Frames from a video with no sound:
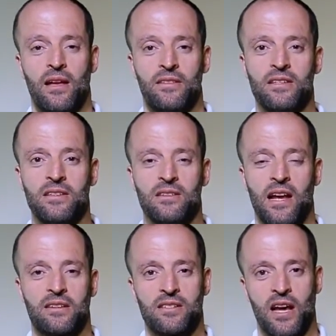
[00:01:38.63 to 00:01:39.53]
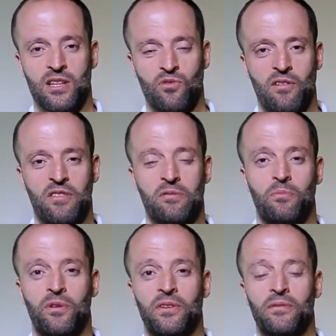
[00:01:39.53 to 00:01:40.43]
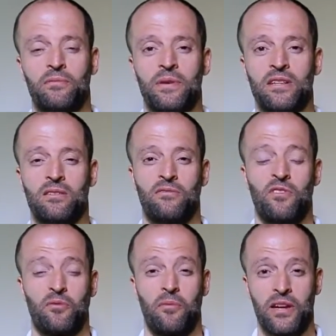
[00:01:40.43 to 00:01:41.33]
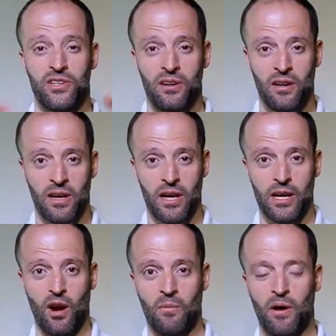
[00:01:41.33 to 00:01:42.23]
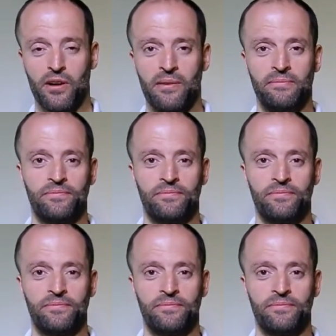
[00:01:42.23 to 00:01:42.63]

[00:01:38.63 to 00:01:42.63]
This is an exercise where we put pieces of information in our body.